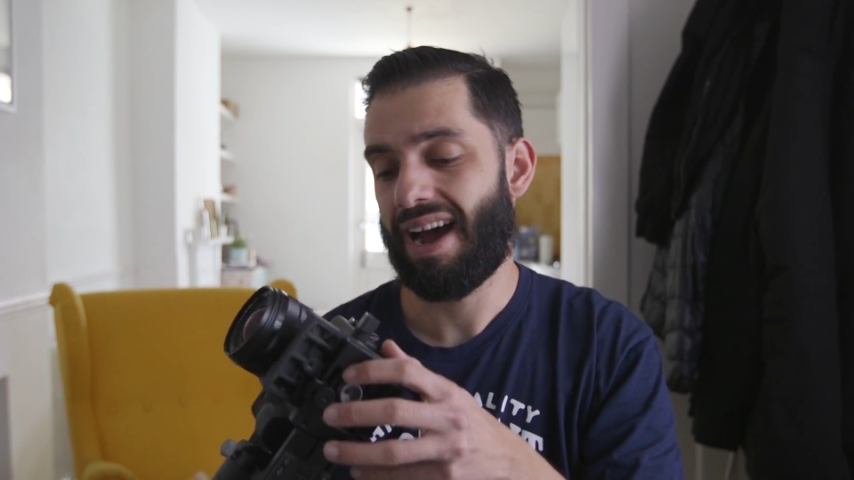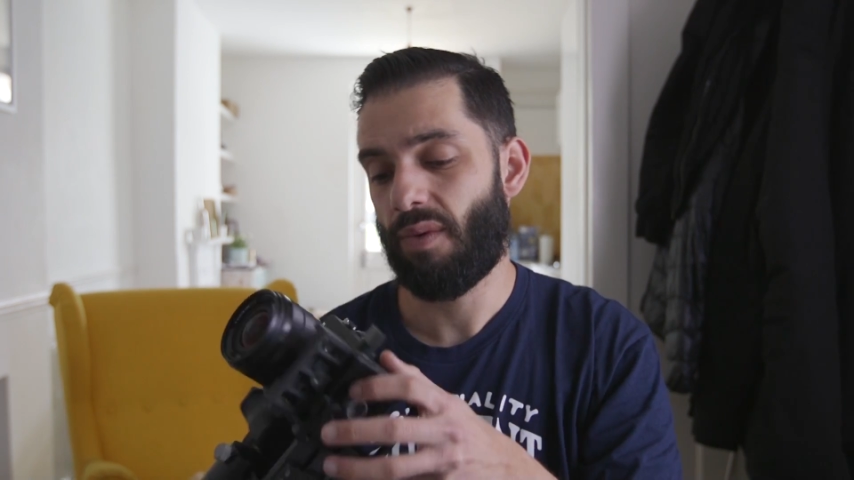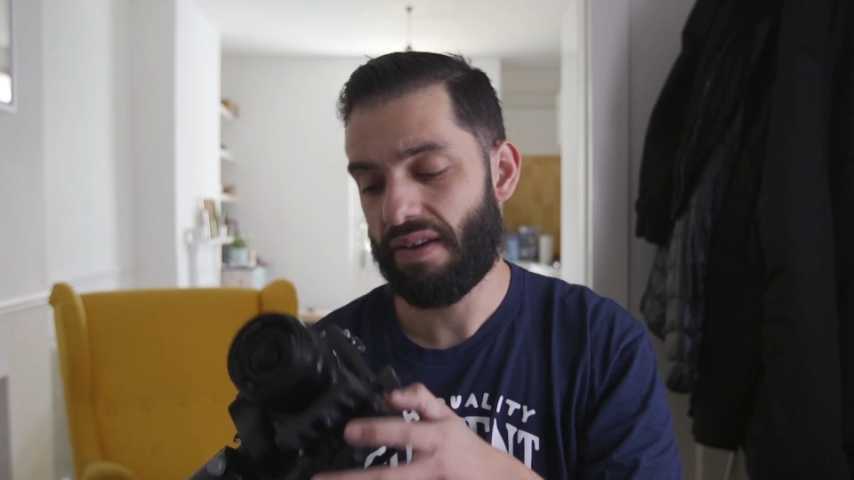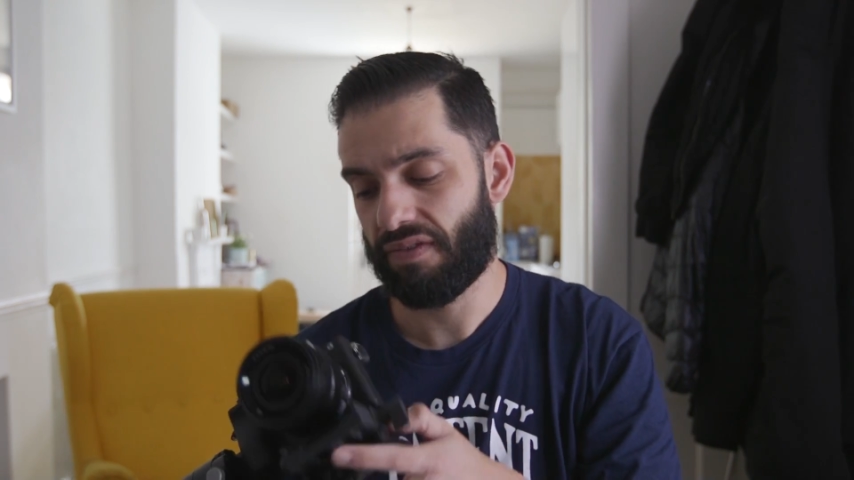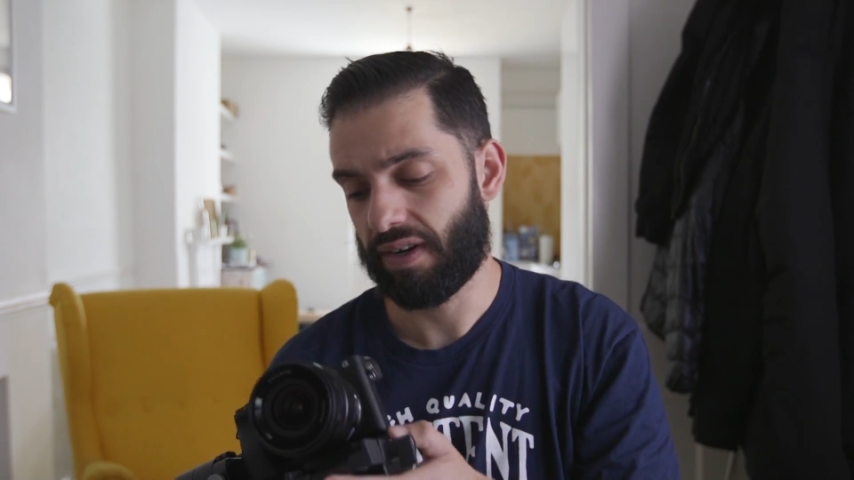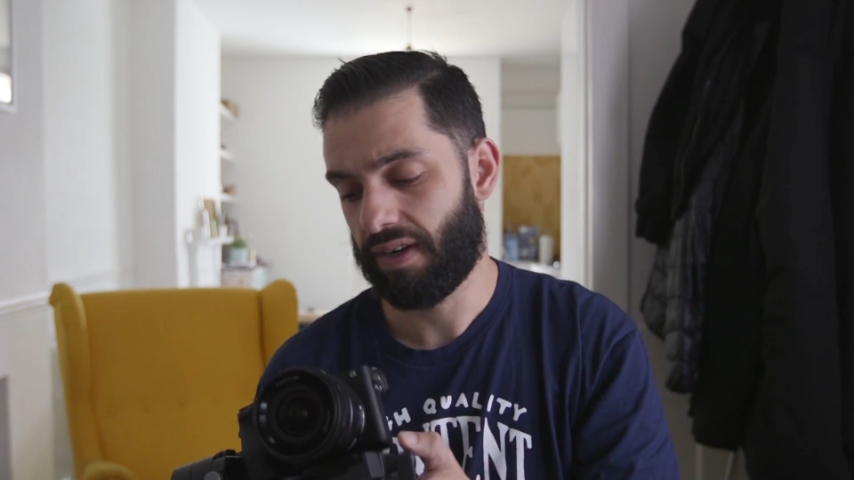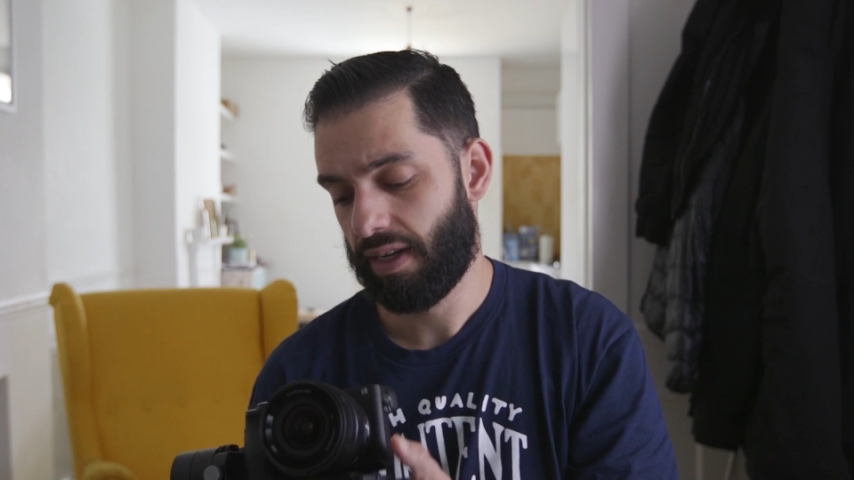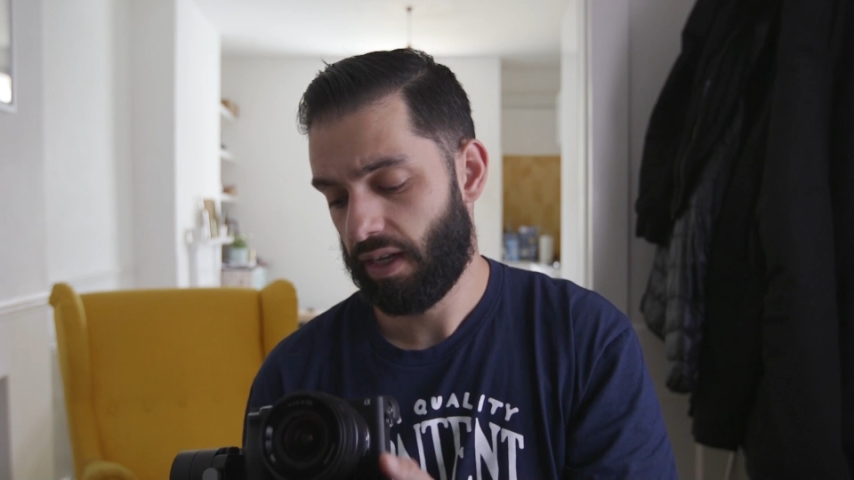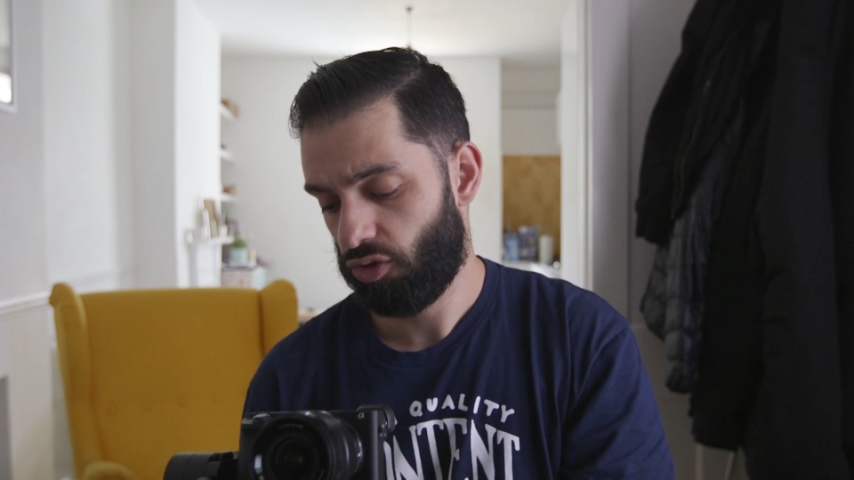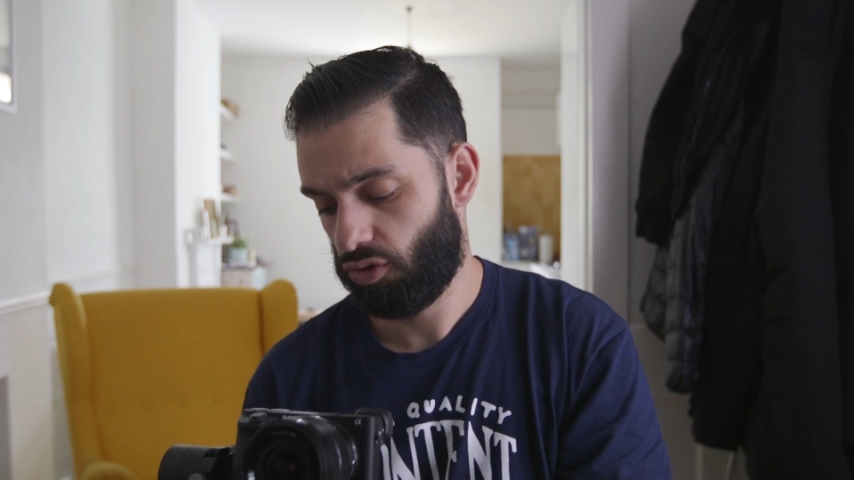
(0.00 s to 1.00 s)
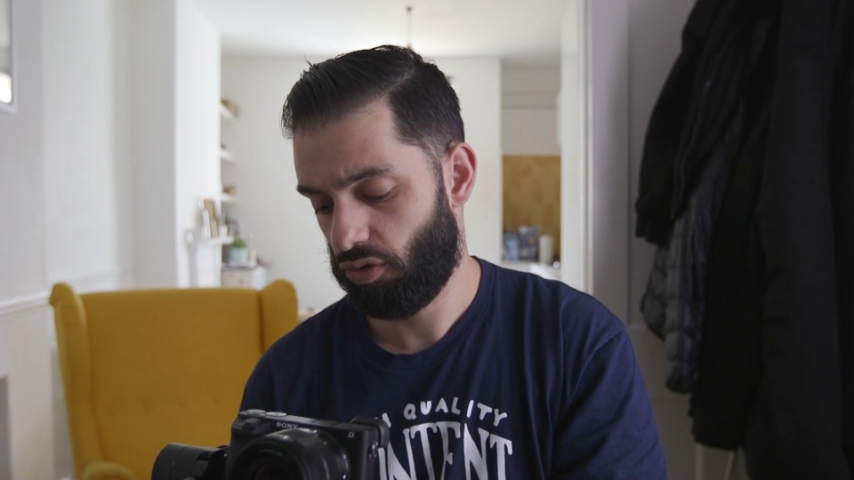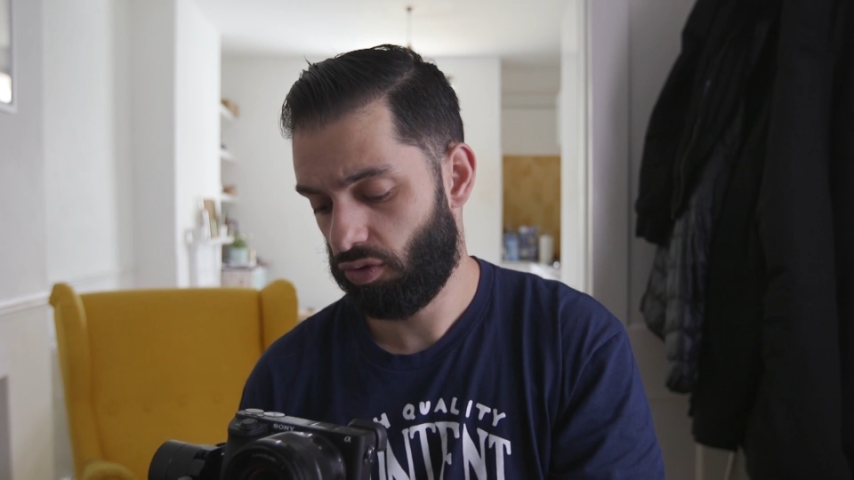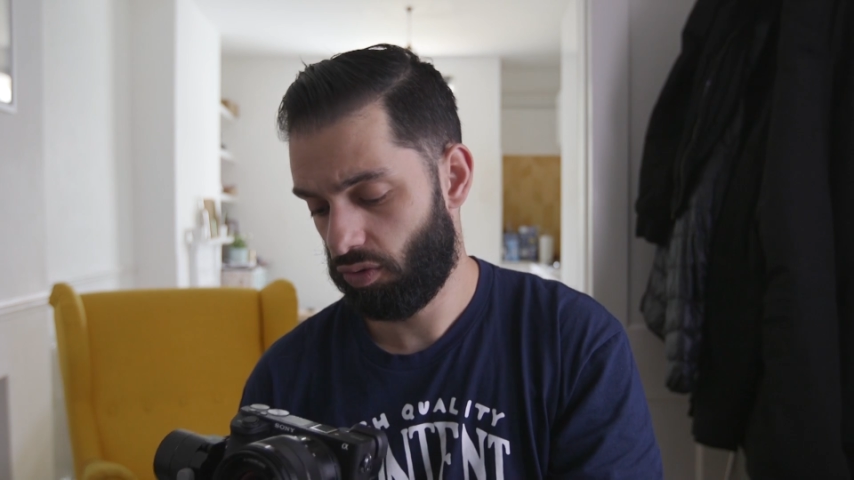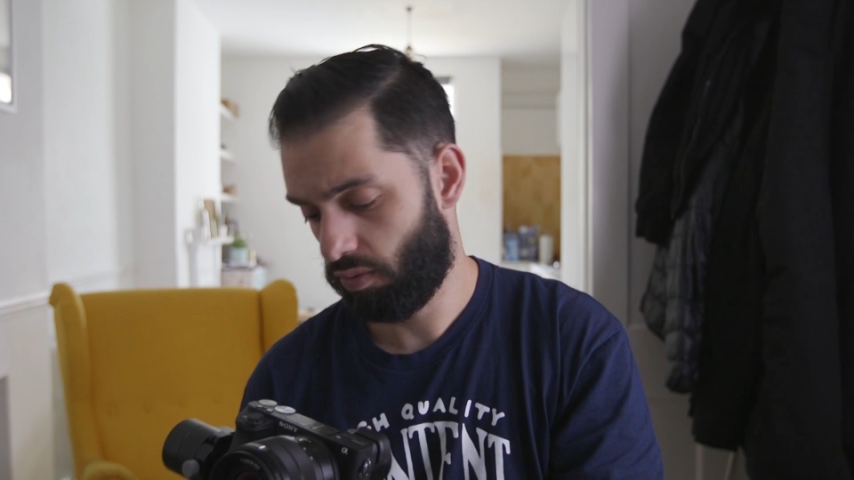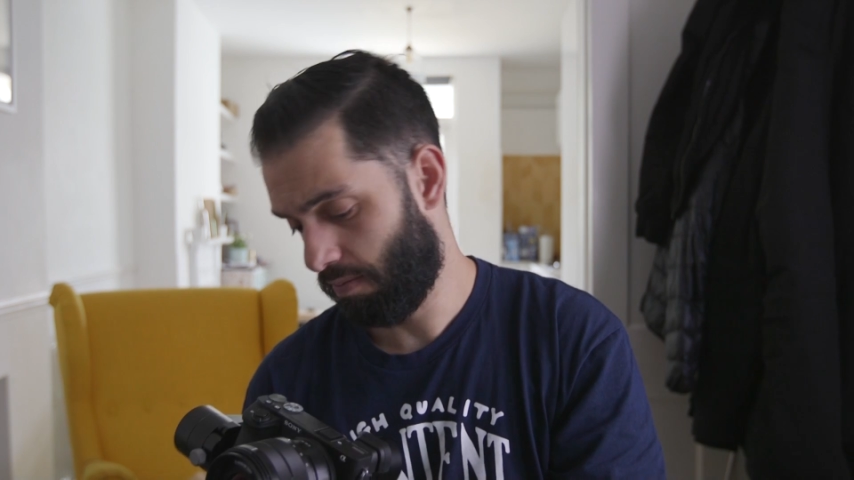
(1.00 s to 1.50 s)
However,
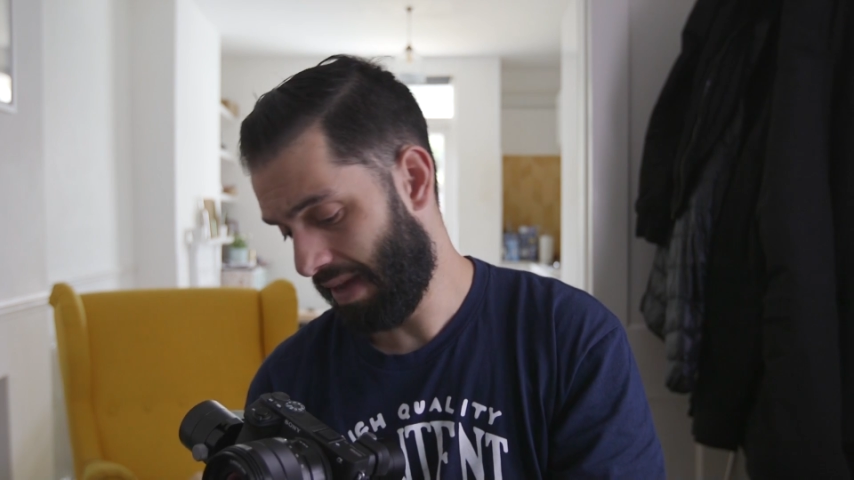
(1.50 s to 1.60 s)
to